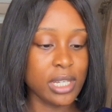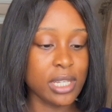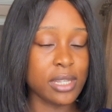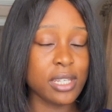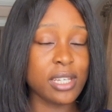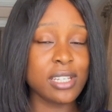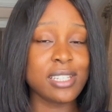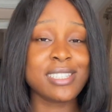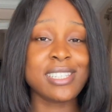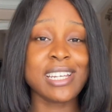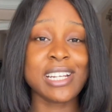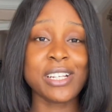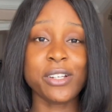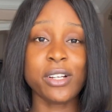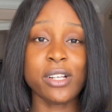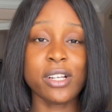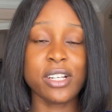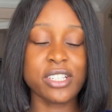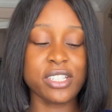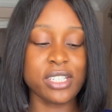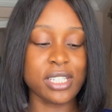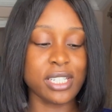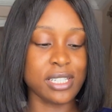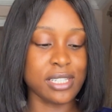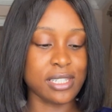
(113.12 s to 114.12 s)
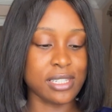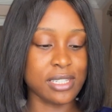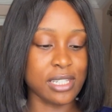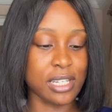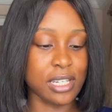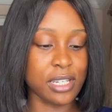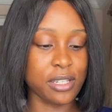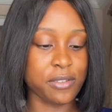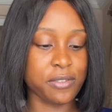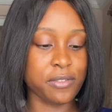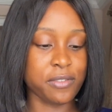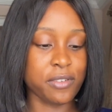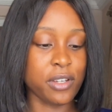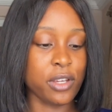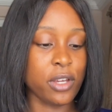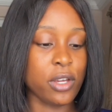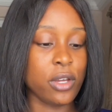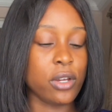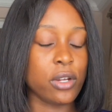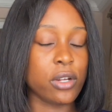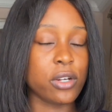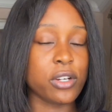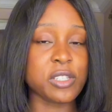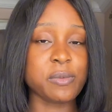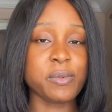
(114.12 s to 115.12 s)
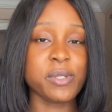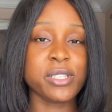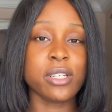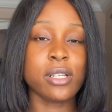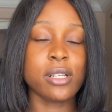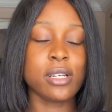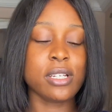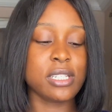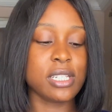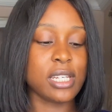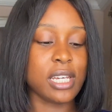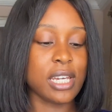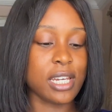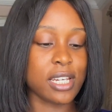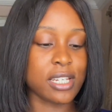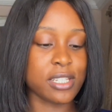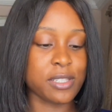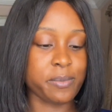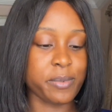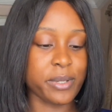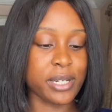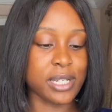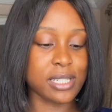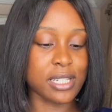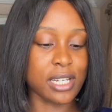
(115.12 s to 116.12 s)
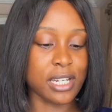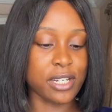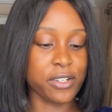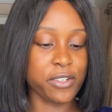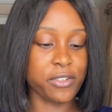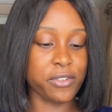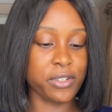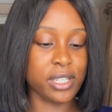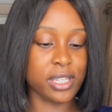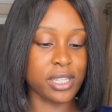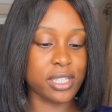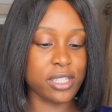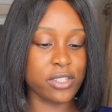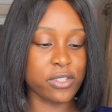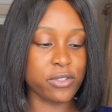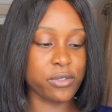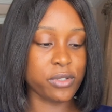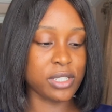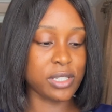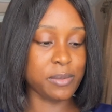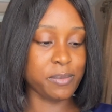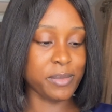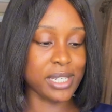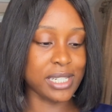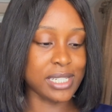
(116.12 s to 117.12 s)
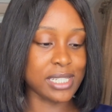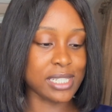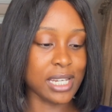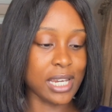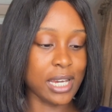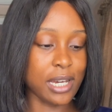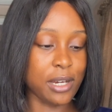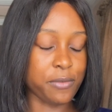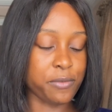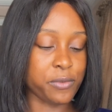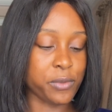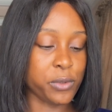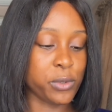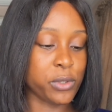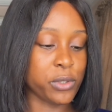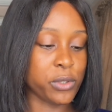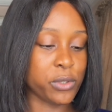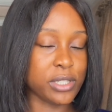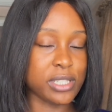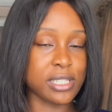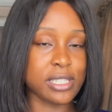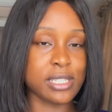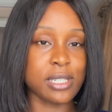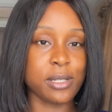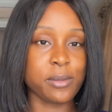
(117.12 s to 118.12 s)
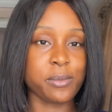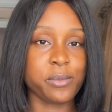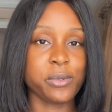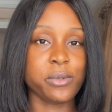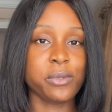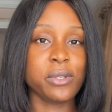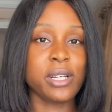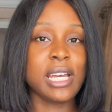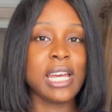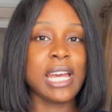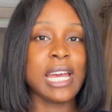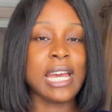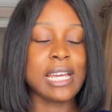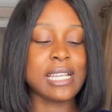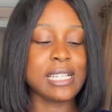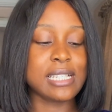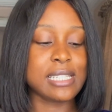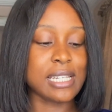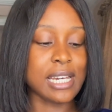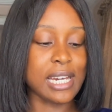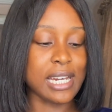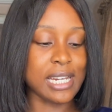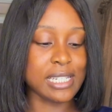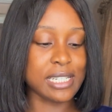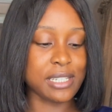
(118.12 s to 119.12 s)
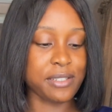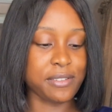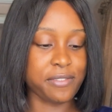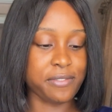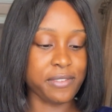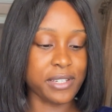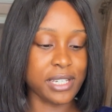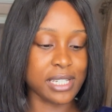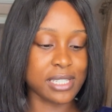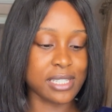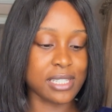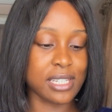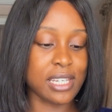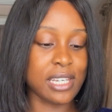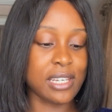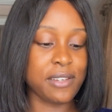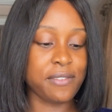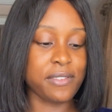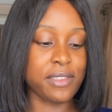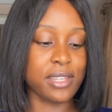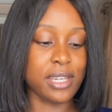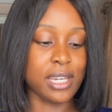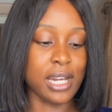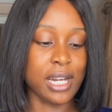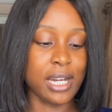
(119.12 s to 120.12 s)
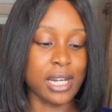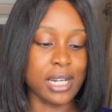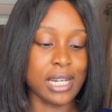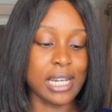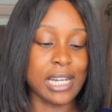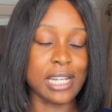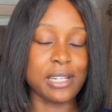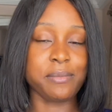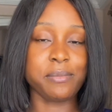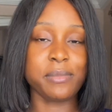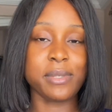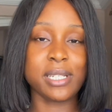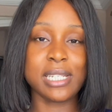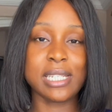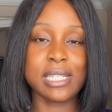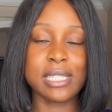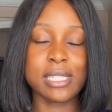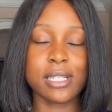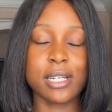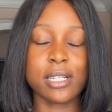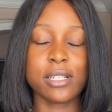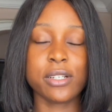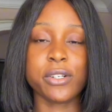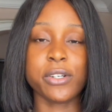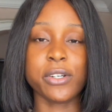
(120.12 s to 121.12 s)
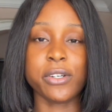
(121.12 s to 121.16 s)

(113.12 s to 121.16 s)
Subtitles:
This technology is safe. Cosmetology experts agree these treatments have no noticeable side effects if they are administered